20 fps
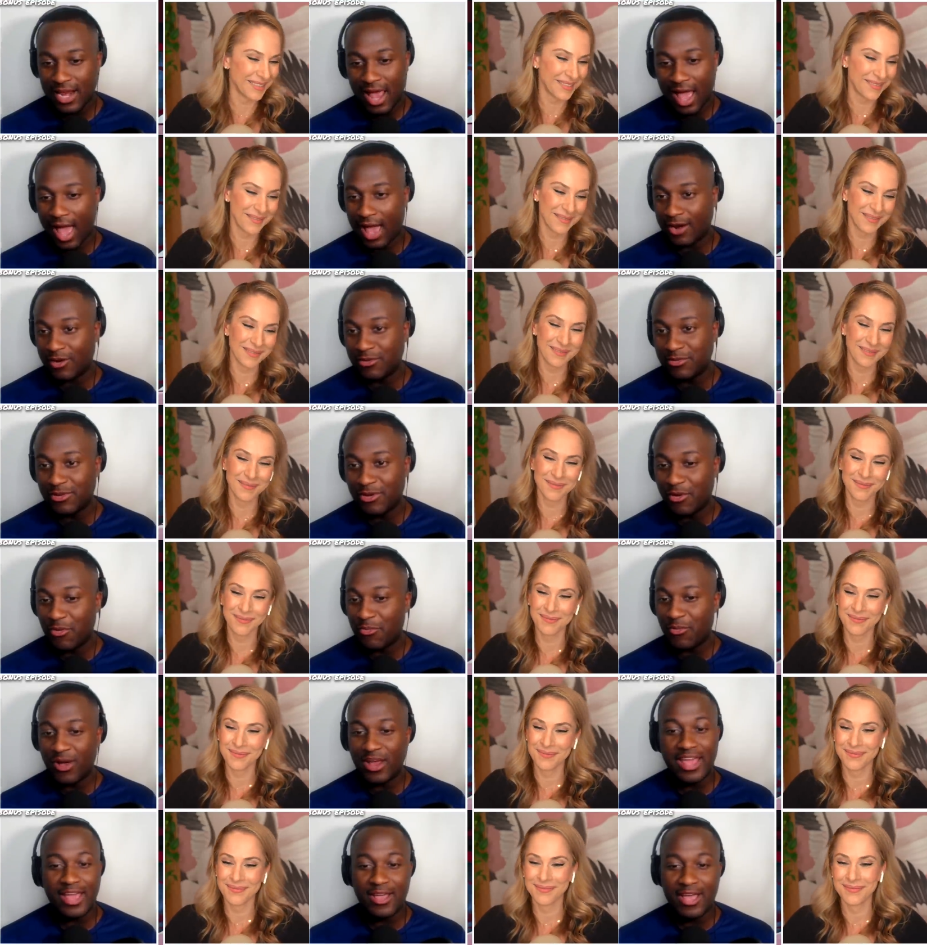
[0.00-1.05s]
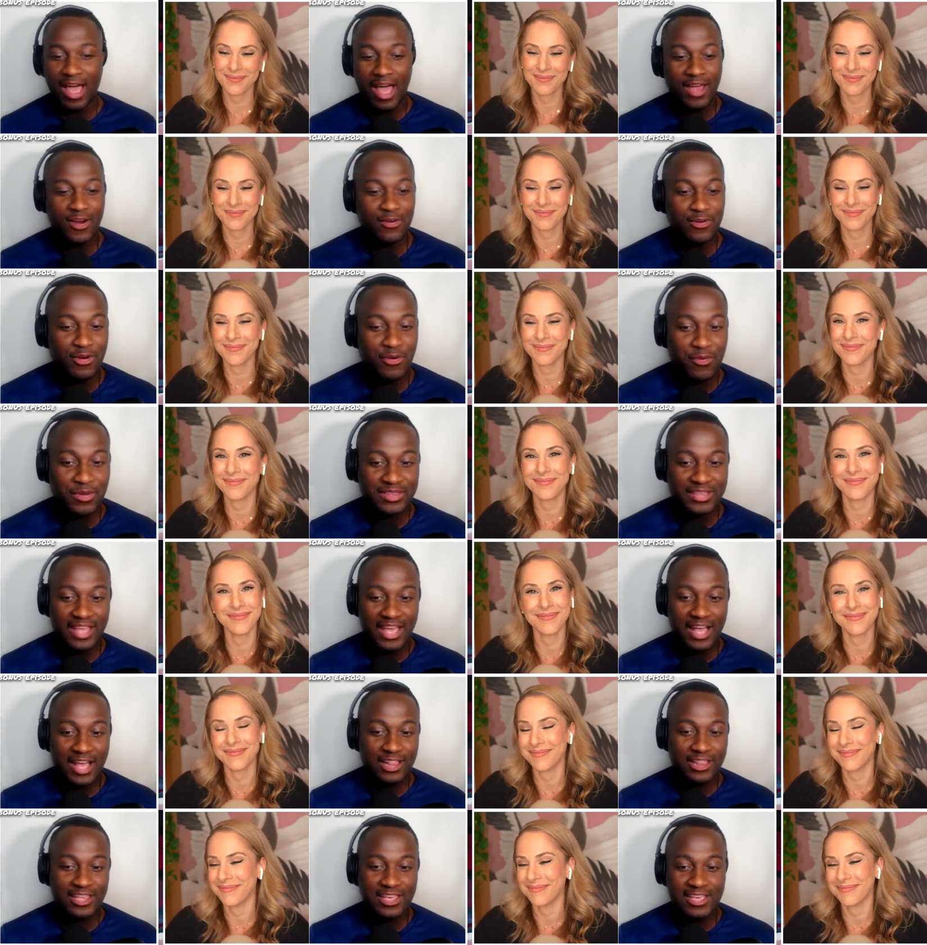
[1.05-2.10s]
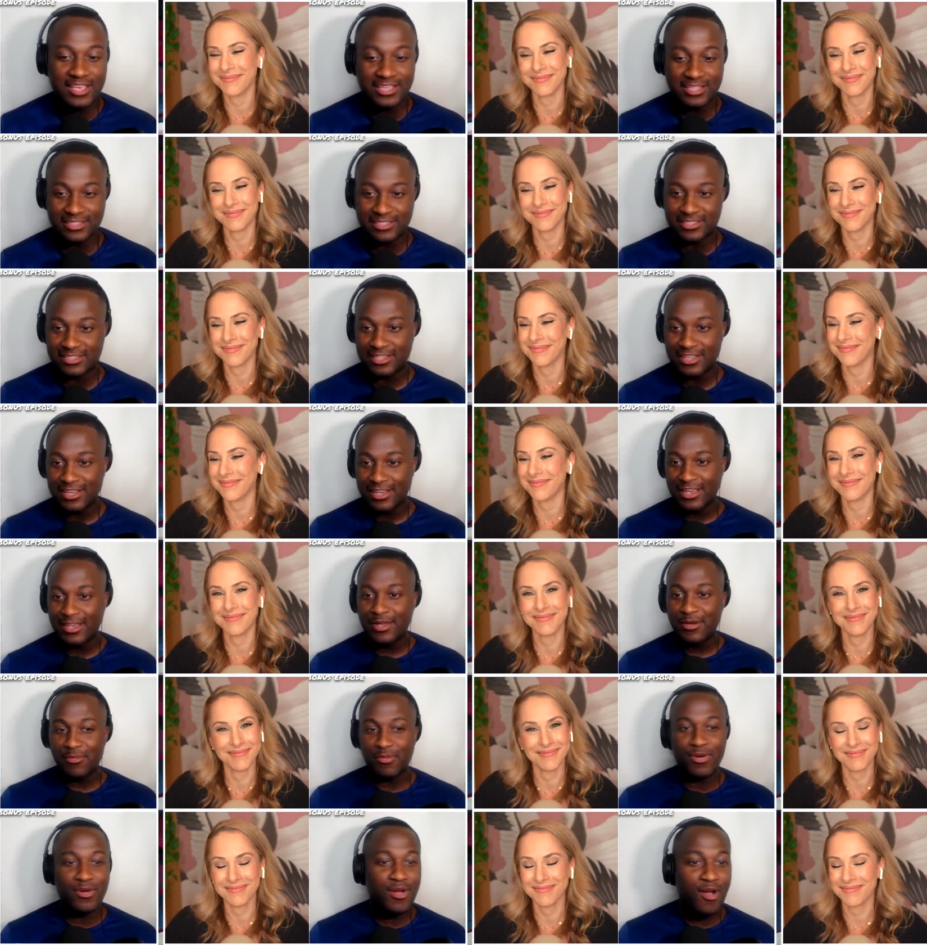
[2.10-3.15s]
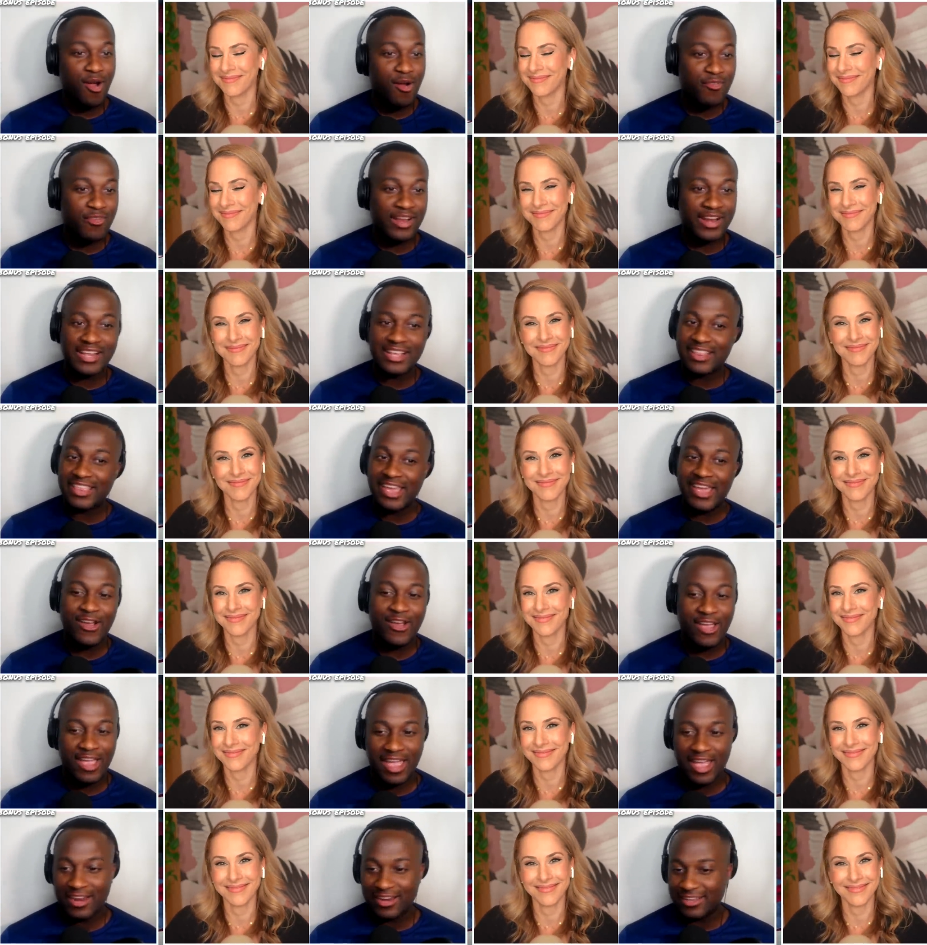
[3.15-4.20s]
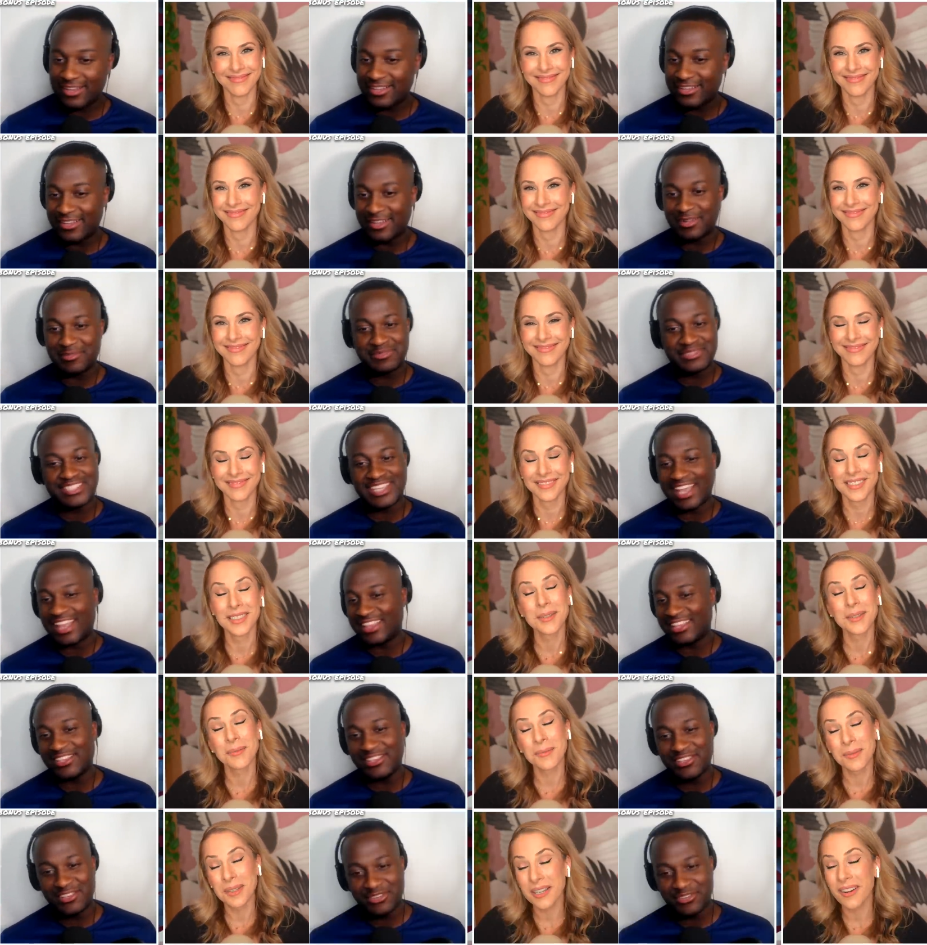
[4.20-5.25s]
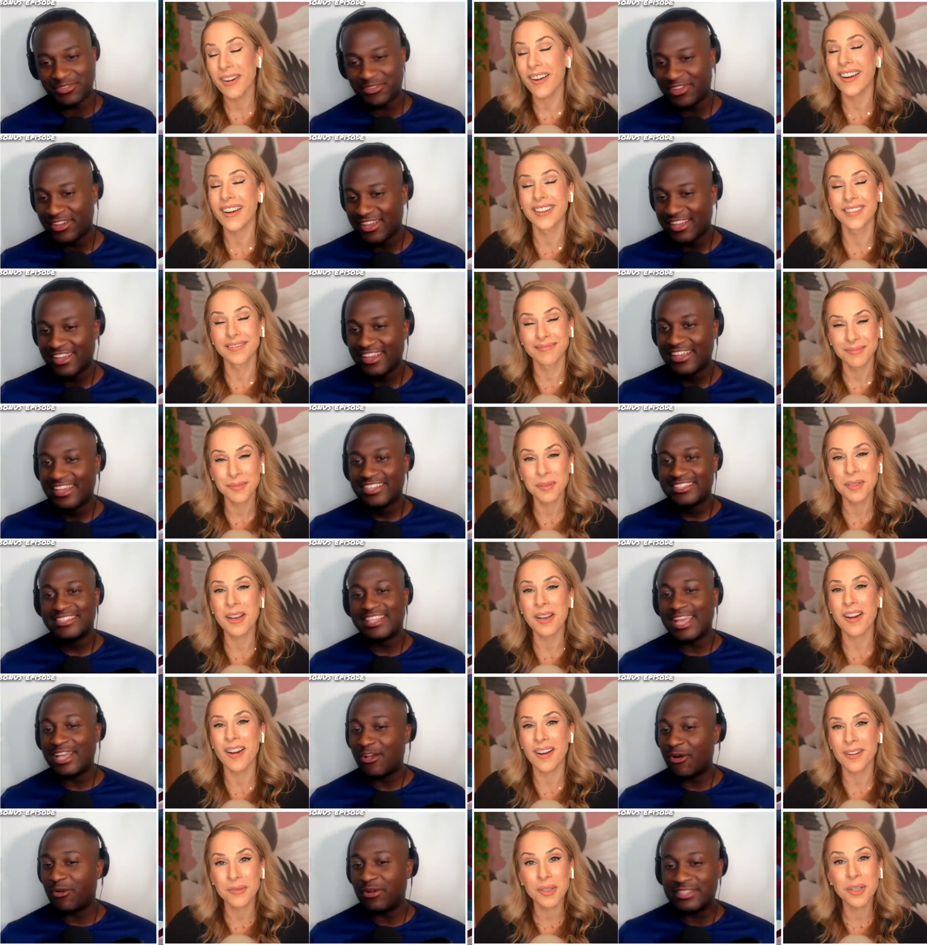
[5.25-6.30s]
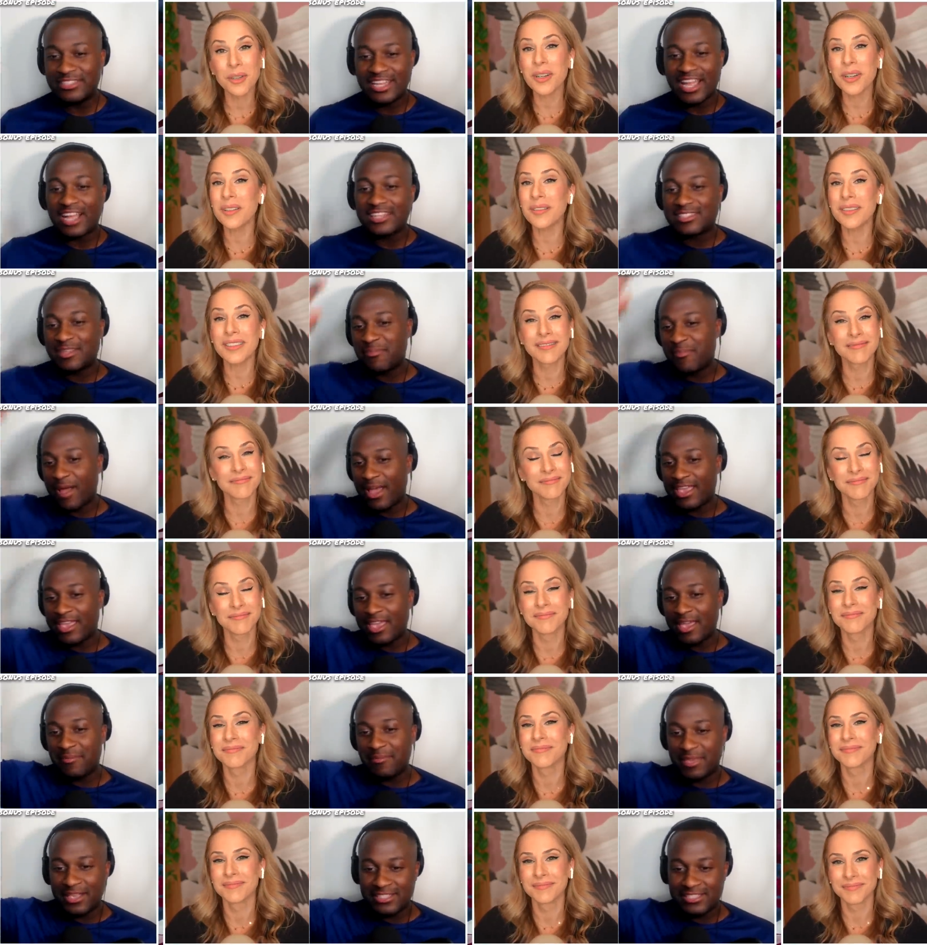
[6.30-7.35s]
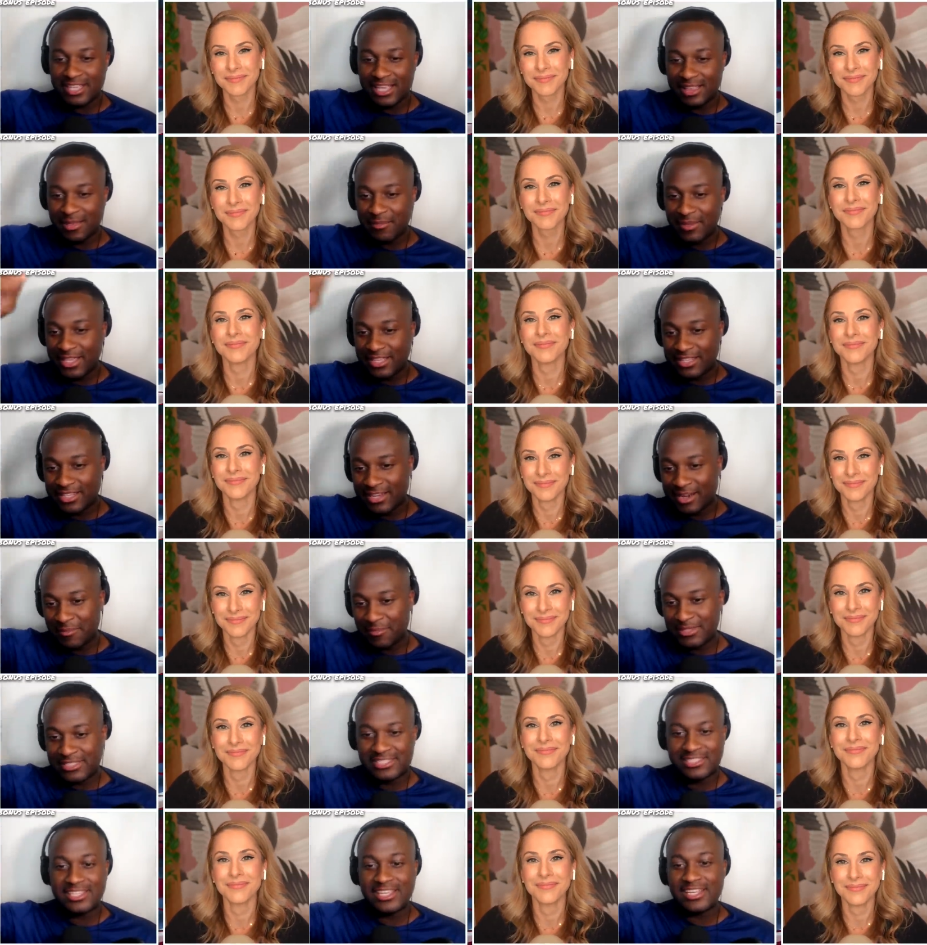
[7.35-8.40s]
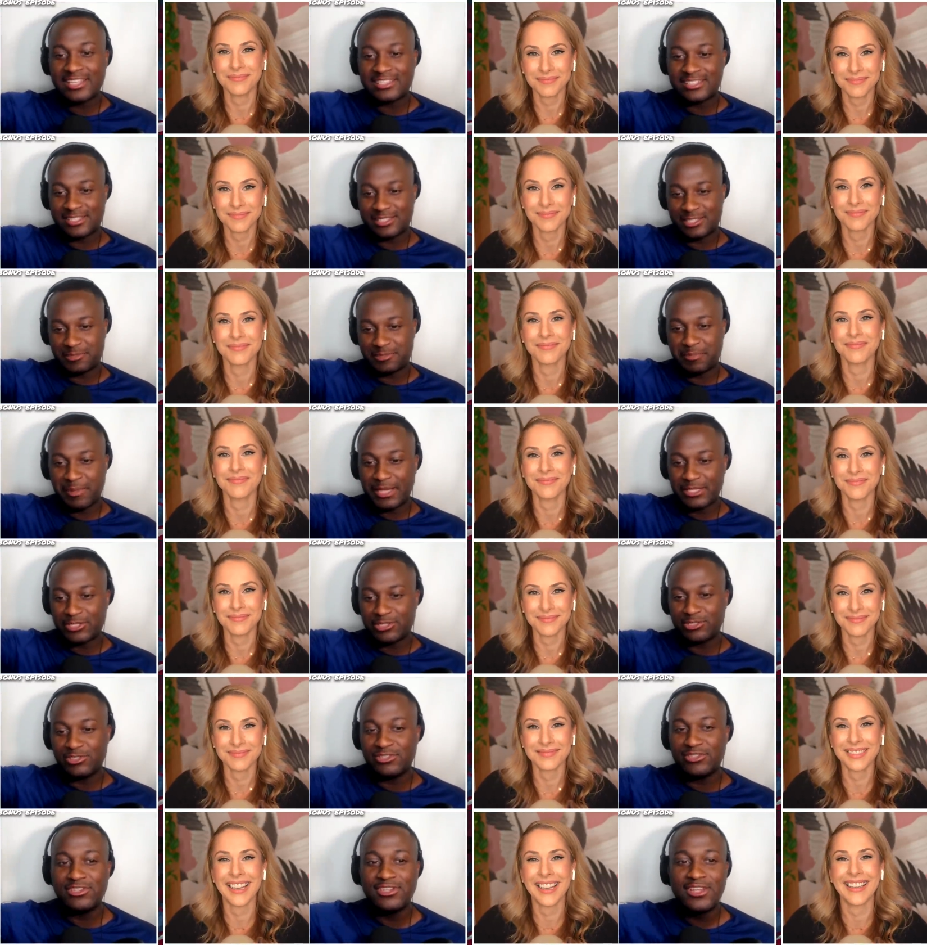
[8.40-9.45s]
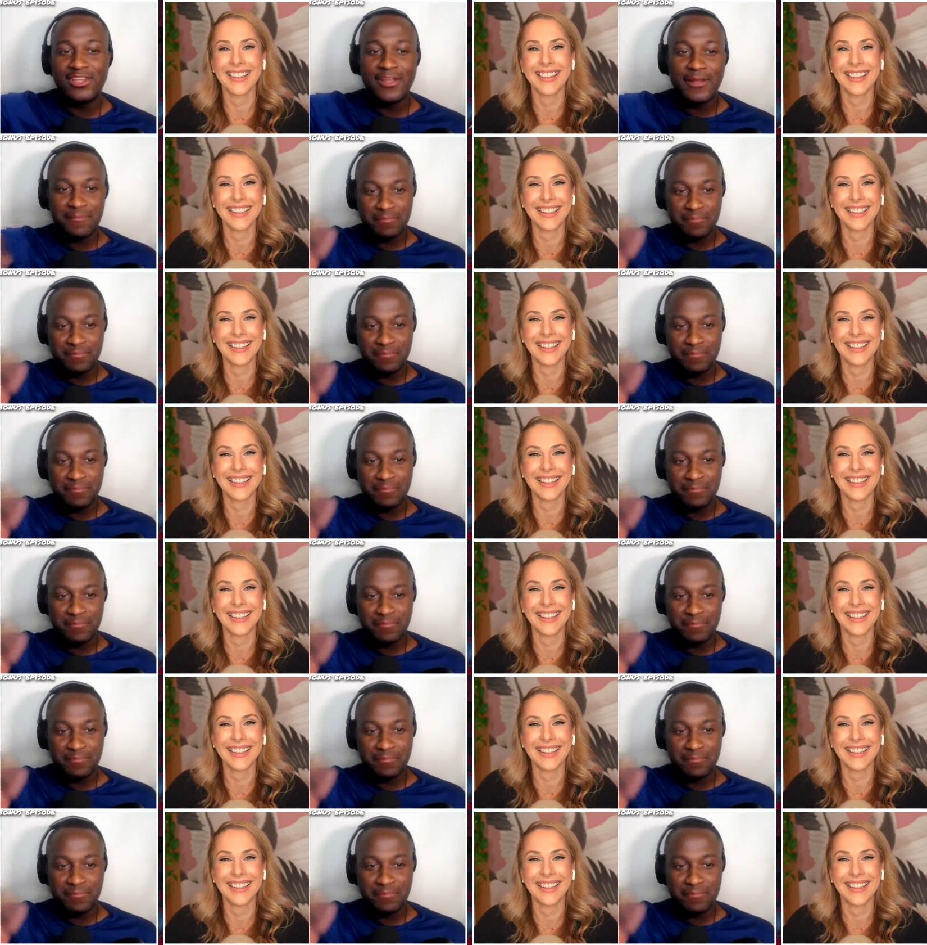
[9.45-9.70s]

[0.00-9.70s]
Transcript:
Speaker 1: I, I don't know what I don't know what the hell is. We're already there, Ana. I'm telling we you. We are. We are. They go to Doctor even- Miami and say, "Let me get the number six special,"